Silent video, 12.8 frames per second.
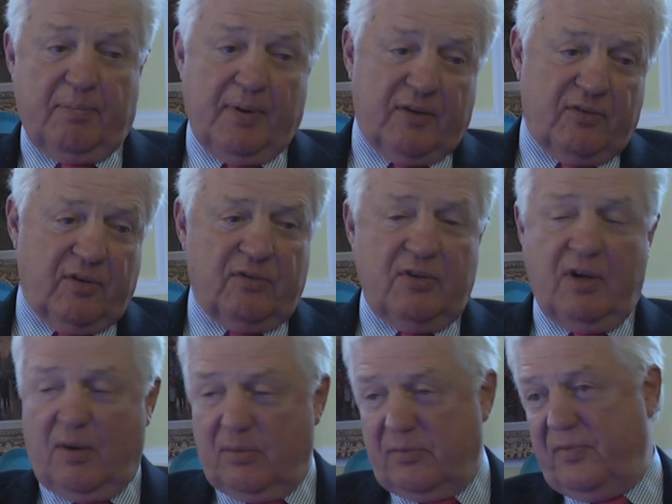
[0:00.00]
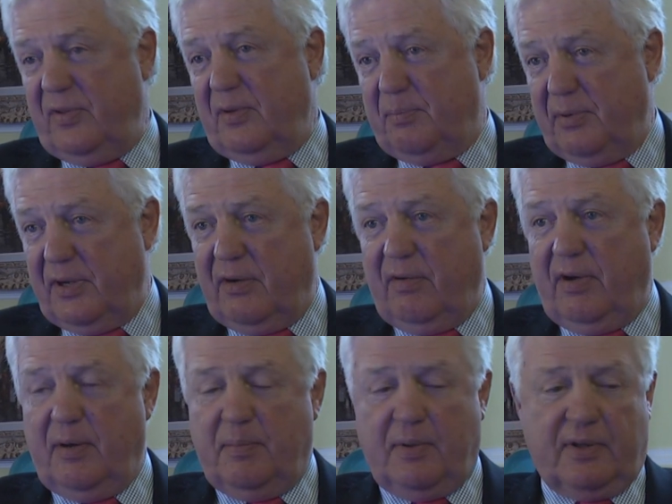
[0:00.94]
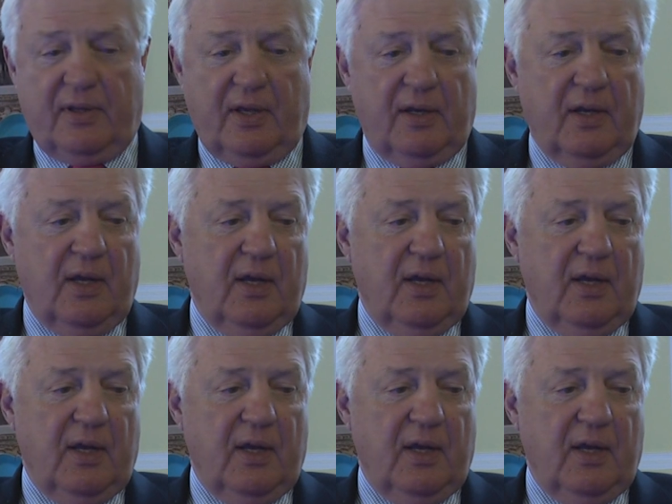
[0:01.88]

Pat said, "Gee, I was feeling pretty great about that."